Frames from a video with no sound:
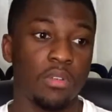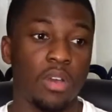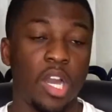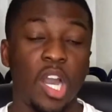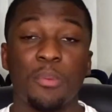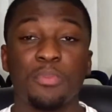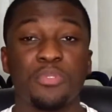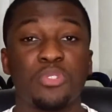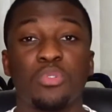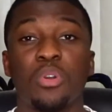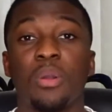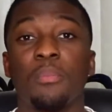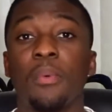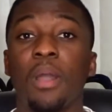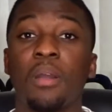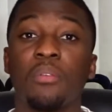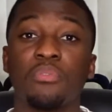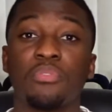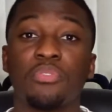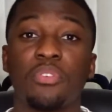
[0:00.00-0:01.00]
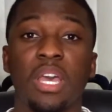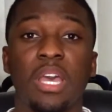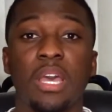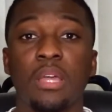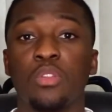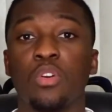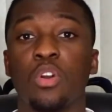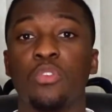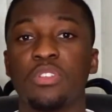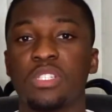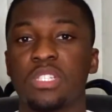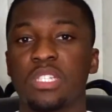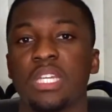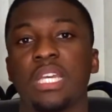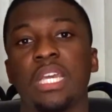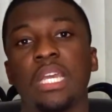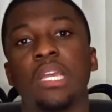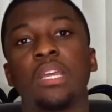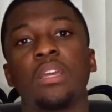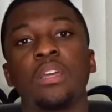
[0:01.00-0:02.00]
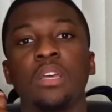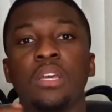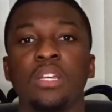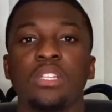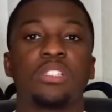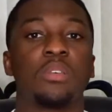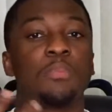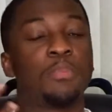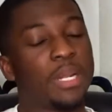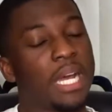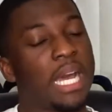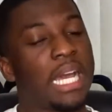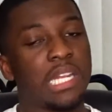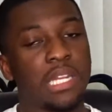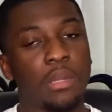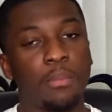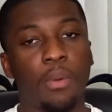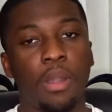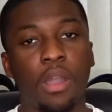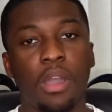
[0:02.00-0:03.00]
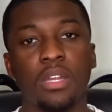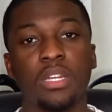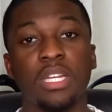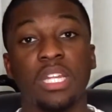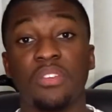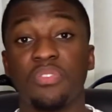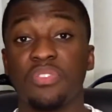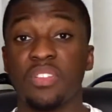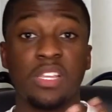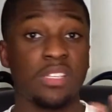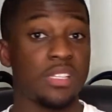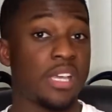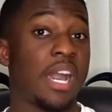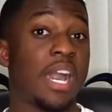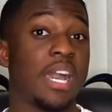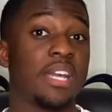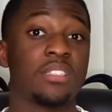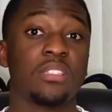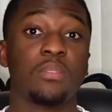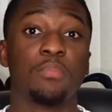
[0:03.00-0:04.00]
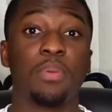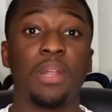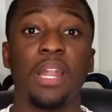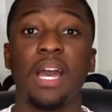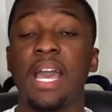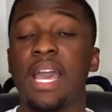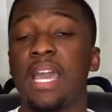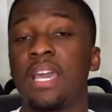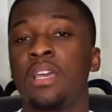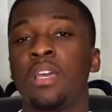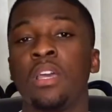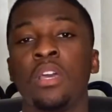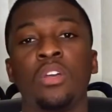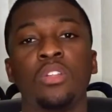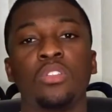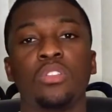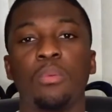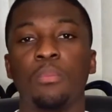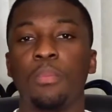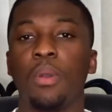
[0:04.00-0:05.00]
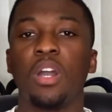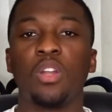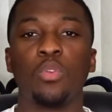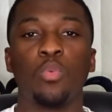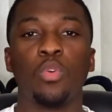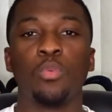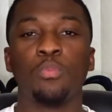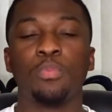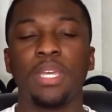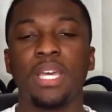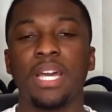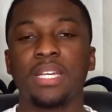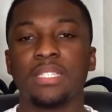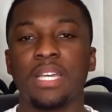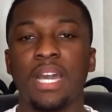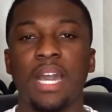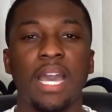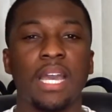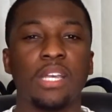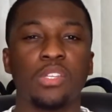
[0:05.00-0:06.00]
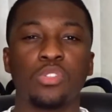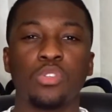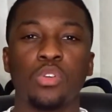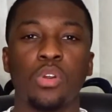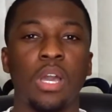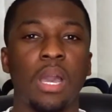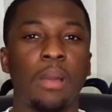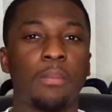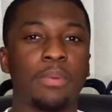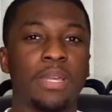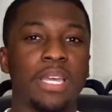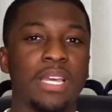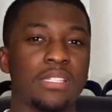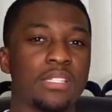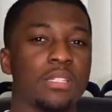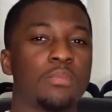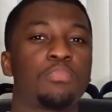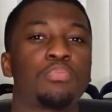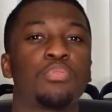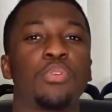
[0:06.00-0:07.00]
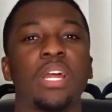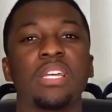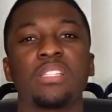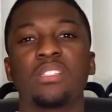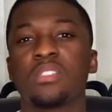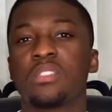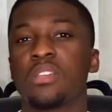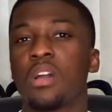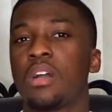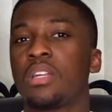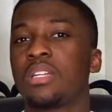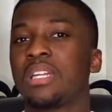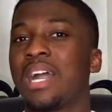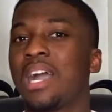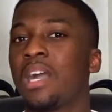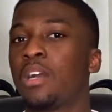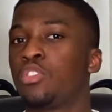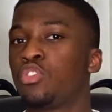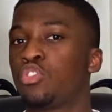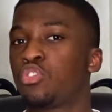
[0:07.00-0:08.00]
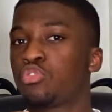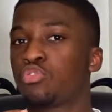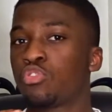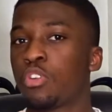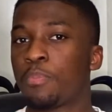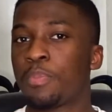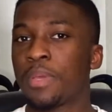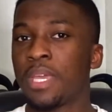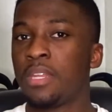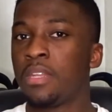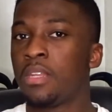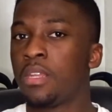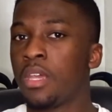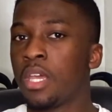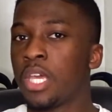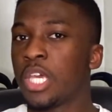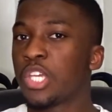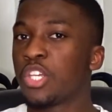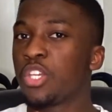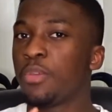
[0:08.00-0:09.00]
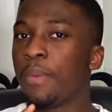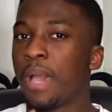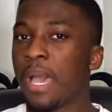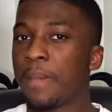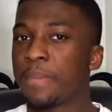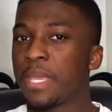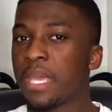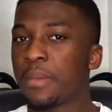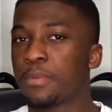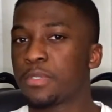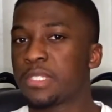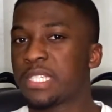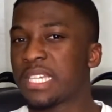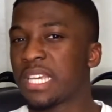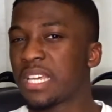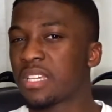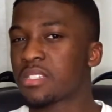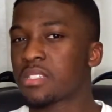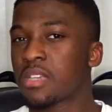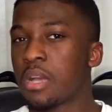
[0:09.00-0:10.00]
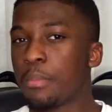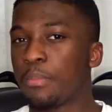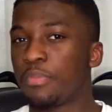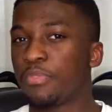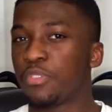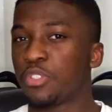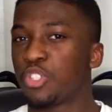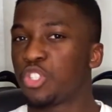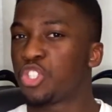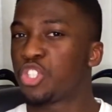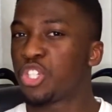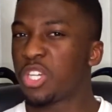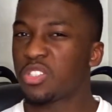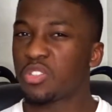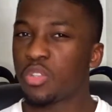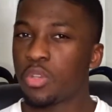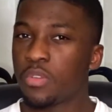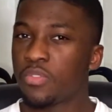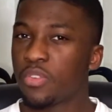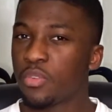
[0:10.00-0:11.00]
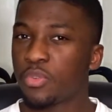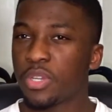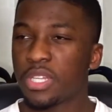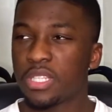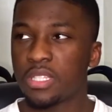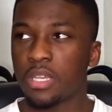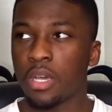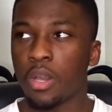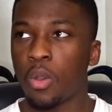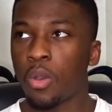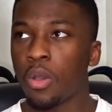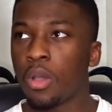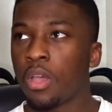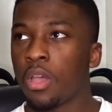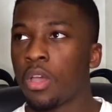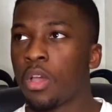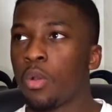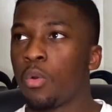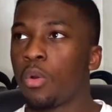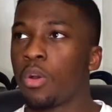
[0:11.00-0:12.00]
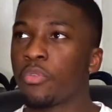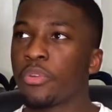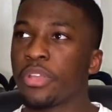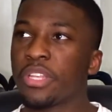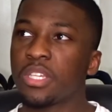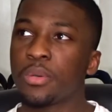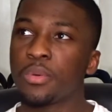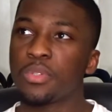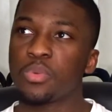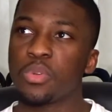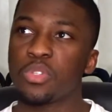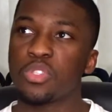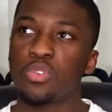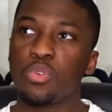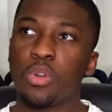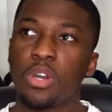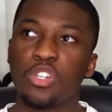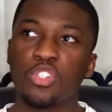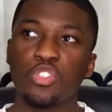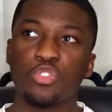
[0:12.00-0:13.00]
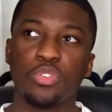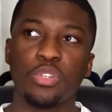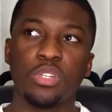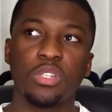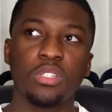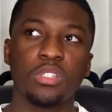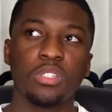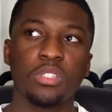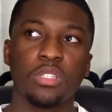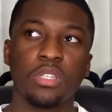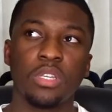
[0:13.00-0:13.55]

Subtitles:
up to a month. And obviously supply and demand, if there's a high supply, demand won't be as high, so I'm guessing prices are now dropping. You might be able to get some for just over retail. What retail is, what, 200?